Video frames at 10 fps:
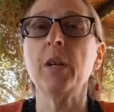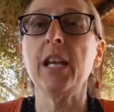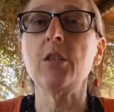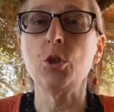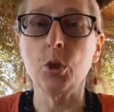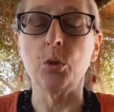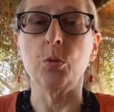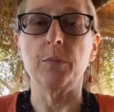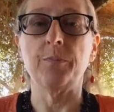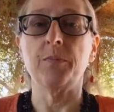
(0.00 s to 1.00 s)
what I do,
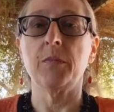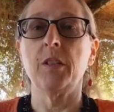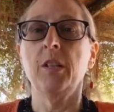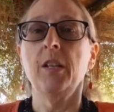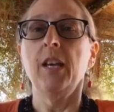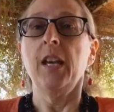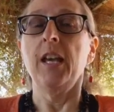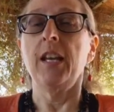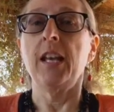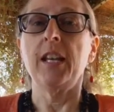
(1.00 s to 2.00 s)

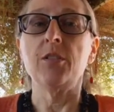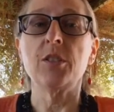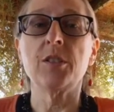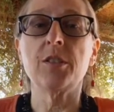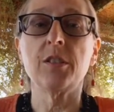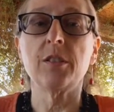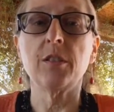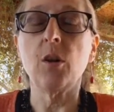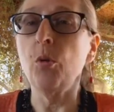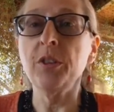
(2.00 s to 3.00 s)
and I just
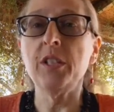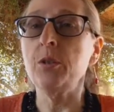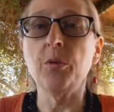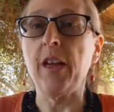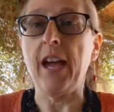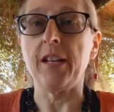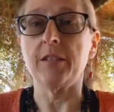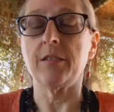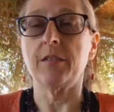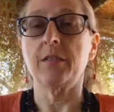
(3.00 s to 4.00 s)
only do
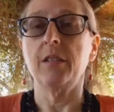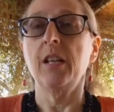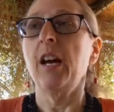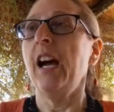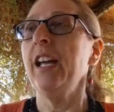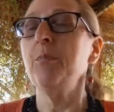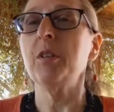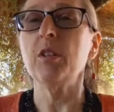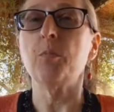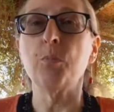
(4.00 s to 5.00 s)
that, I am
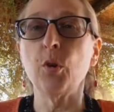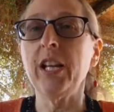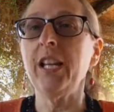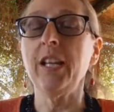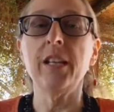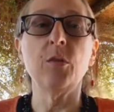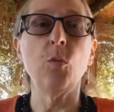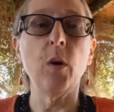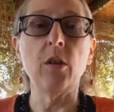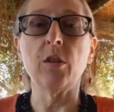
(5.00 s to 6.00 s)
going to bring in,
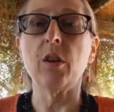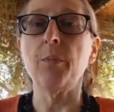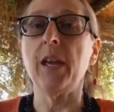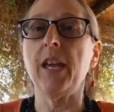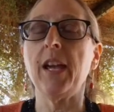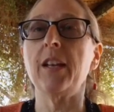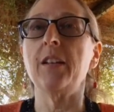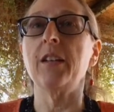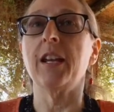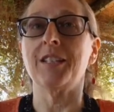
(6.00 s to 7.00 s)
welcome,
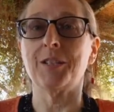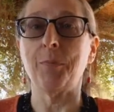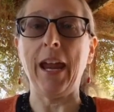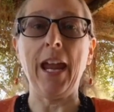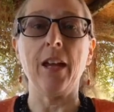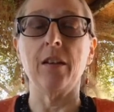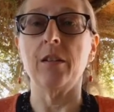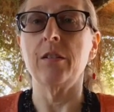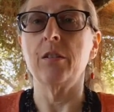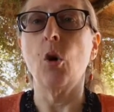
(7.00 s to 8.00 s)
and expand
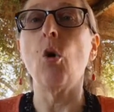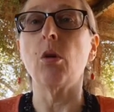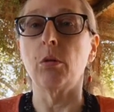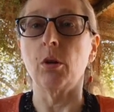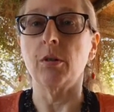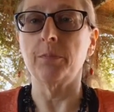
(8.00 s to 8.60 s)
horror.